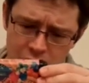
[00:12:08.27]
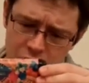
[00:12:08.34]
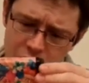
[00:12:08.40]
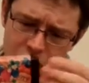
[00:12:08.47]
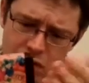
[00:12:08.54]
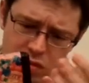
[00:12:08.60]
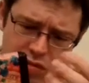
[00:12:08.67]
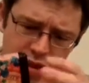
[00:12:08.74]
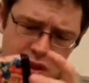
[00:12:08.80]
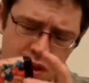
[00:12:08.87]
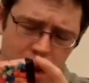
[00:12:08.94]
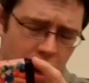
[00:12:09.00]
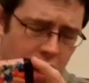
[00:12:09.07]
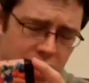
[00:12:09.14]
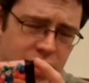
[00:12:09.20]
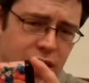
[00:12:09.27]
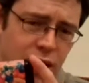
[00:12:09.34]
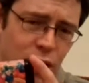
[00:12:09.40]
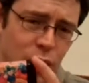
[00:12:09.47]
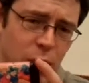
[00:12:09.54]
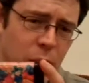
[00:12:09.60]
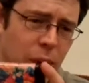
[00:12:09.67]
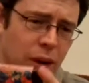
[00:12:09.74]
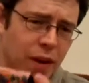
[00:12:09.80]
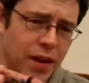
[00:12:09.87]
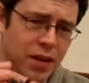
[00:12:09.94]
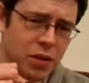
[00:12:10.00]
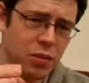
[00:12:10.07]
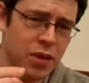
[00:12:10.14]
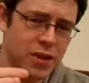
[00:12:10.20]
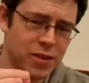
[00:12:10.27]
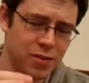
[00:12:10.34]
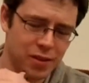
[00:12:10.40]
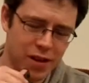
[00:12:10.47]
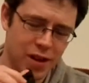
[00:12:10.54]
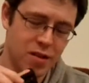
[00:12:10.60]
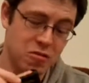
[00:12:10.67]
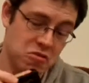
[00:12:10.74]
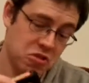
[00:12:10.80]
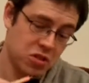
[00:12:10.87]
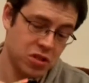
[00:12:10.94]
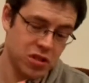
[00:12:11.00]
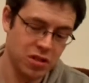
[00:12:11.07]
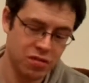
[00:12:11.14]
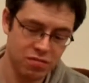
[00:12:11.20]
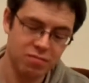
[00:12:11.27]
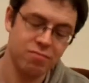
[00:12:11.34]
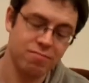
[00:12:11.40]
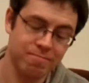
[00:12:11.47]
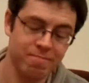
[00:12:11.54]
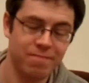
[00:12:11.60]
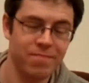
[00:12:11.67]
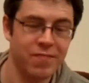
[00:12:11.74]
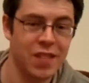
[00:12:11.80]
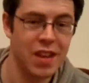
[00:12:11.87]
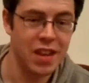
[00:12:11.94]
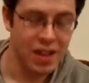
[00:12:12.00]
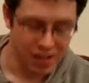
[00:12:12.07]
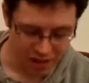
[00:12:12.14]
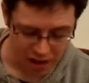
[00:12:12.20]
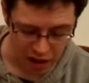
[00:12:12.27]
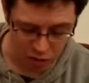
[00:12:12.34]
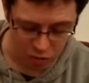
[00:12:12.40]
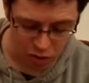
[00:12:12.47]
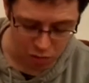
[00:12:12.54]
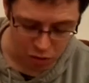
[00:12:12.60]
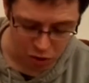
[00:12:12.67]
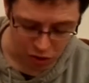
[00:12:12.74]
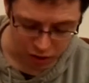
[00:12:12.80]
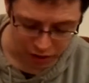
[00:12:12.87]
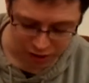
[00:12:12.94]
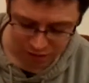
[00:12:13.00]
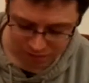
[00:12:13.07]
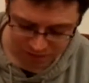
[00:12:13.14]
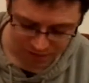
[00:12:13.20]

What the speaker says: You know, I actually quite like the Western cartridges, so can't win them all, eh?